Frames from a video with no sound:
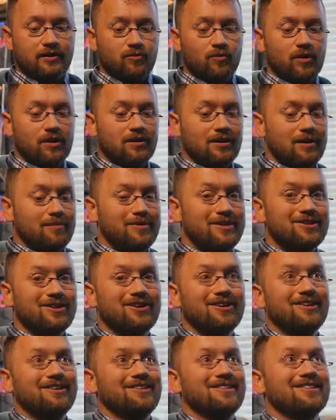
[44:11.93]
Well, I'd be
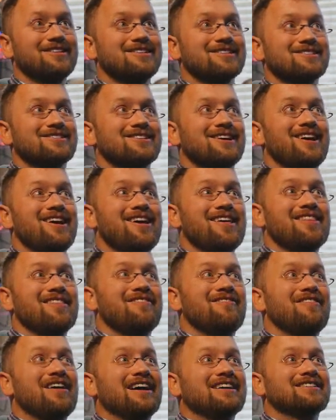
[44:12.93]
targeting this, the
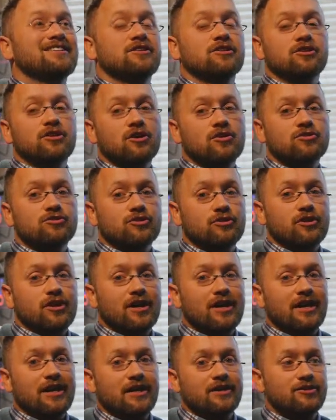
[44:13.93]
fact that the lows are not
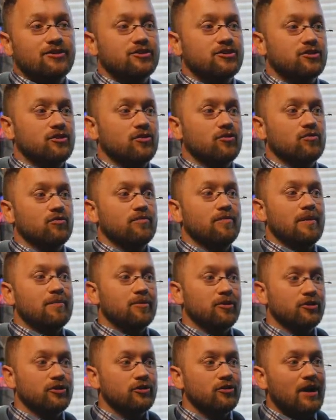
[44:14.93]
hedged. So
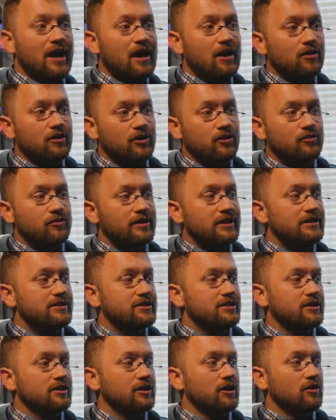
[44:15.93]
remember, your algo needs
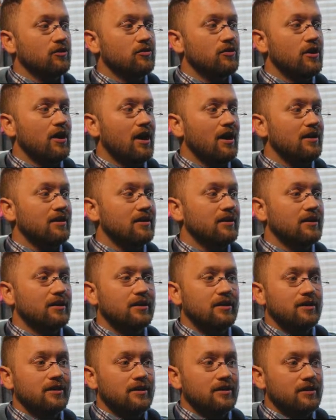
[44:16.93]
to go not
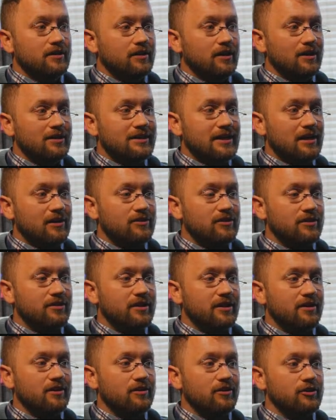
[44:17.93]
down to
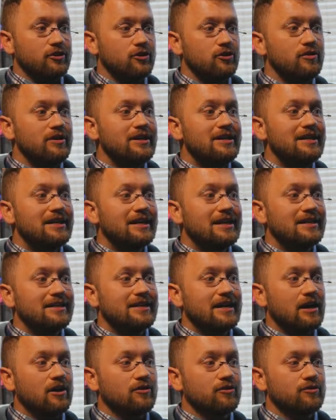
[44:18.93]
there. You need to get it
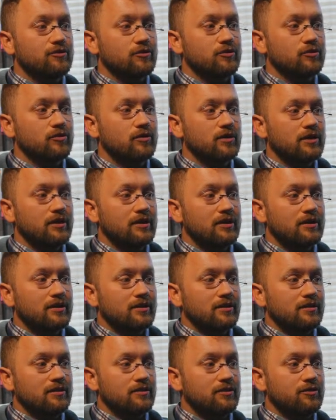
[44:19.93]
down through
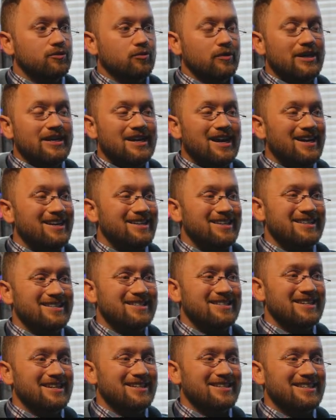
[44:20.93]

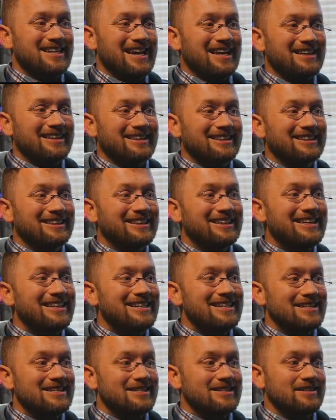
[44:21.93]
396 at
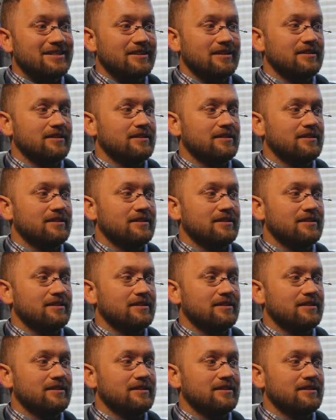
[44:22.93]
least.